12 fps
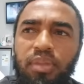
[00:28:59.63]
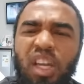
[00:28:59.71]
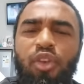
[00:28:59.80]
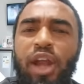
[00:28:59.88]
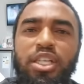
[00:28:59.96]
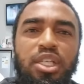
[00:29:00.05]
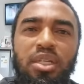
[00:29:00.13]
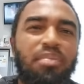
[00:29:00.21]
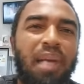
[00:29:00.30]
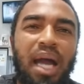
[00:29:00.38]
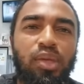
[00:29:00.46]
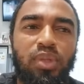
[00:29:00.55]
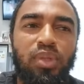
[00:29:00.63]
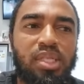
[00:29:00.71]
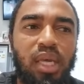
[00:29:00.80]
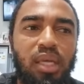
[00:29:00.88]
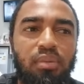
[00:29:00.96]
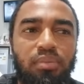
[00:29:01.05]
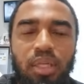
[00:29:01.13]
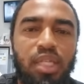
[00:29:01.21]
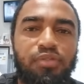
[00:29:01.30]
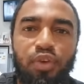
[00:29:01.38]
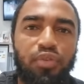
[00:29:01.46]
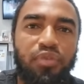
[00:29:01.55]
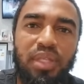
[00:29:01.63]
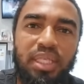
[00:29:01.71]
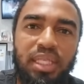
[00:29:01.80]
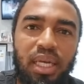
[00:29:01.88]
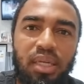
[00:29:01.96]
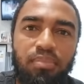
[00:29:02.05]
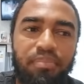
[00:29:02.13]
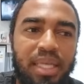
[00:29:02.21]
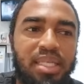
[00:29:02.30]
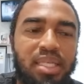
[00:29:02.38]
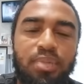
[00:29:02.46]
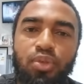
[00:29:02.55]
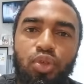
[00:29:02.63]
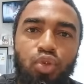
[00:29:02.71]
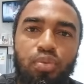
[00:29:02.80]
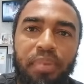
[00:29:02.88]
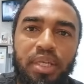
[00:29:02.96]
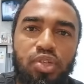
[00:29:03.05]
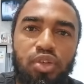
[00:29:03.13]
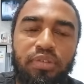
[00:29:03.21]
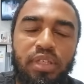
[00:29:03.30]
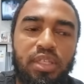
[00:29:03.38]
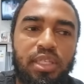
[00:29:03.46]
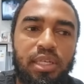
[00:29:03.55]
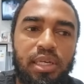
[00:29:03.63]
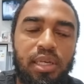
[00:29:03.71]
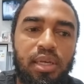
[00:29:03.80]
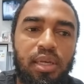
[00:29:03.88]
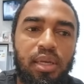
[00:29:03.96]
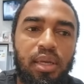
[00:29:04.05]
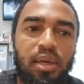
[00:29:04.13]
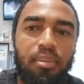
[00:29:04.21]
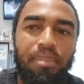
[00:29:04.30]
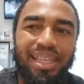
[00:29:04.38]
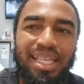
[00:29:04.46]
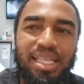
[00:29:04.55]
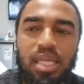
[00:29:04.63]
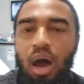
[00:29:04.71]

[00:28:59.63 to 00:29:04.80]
The rational mind will say, let's vote for the DA. They seem to do better service. But there's a